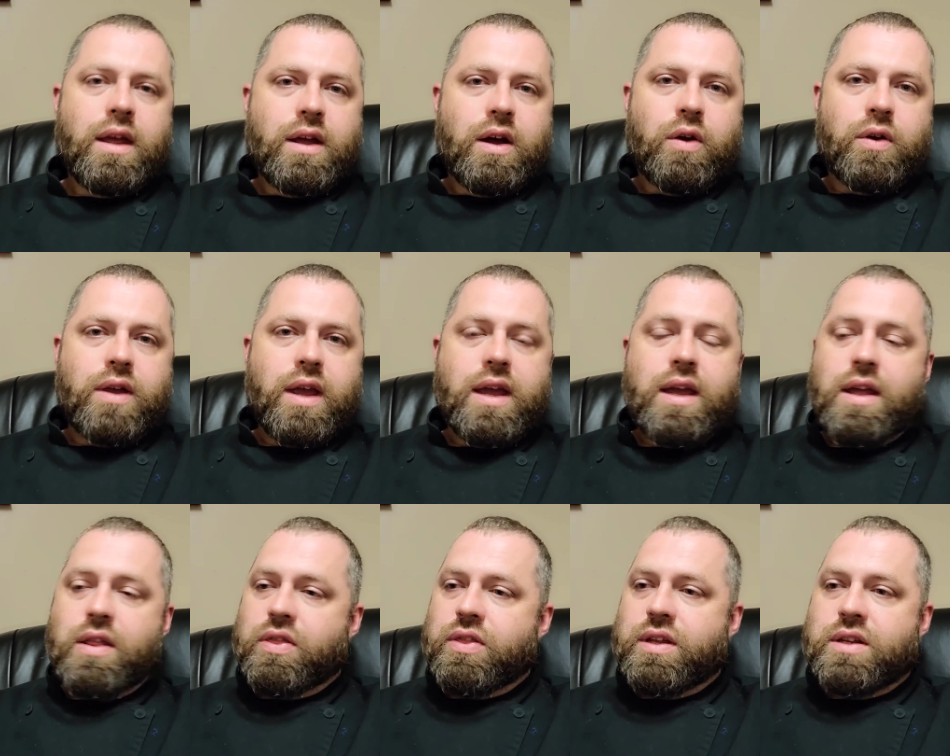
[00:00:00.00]
Okay,
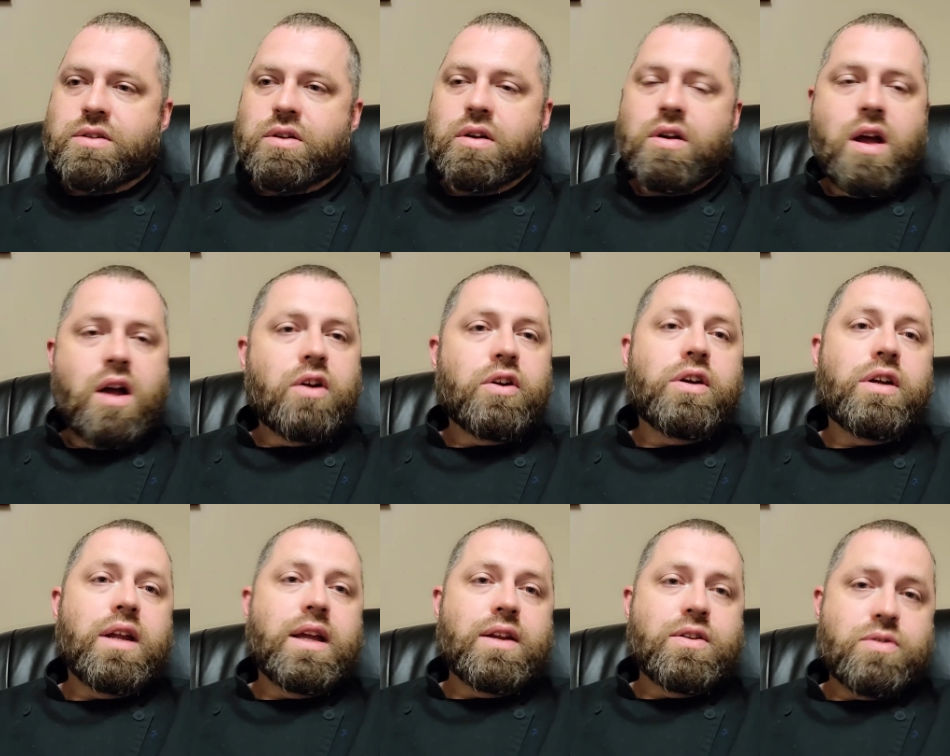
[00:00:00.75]
and these are not
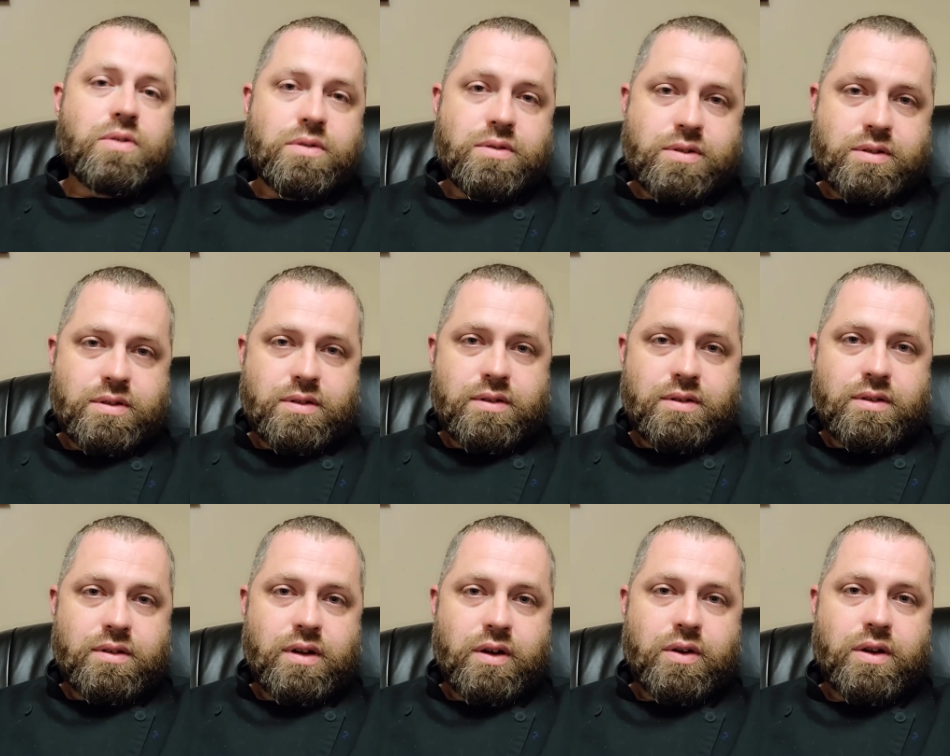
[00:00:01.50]
good angels
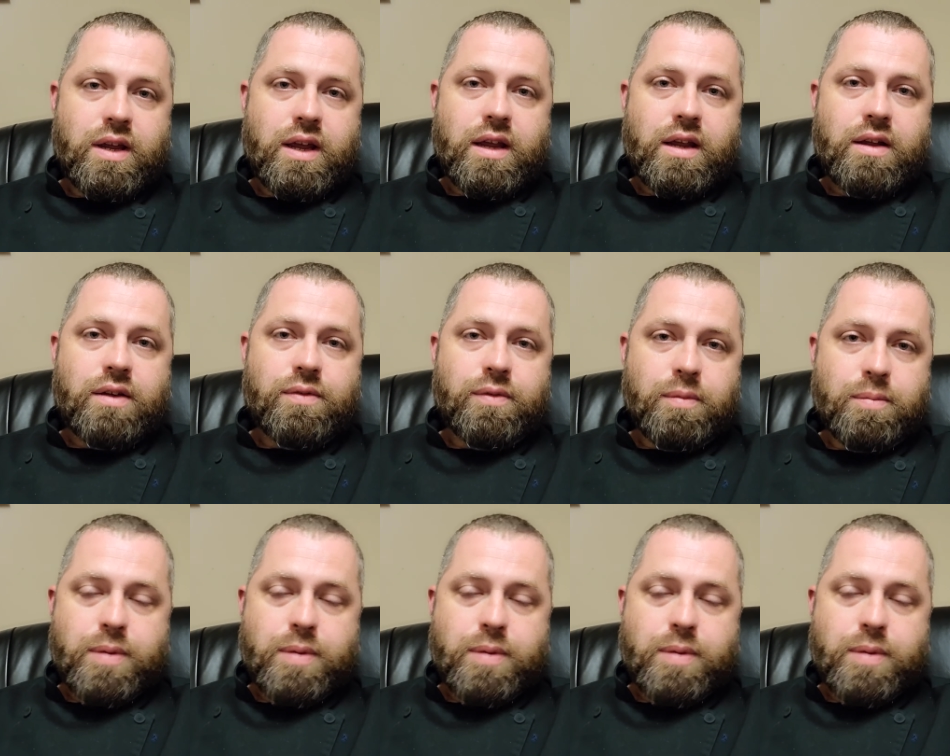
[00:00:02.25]
okay,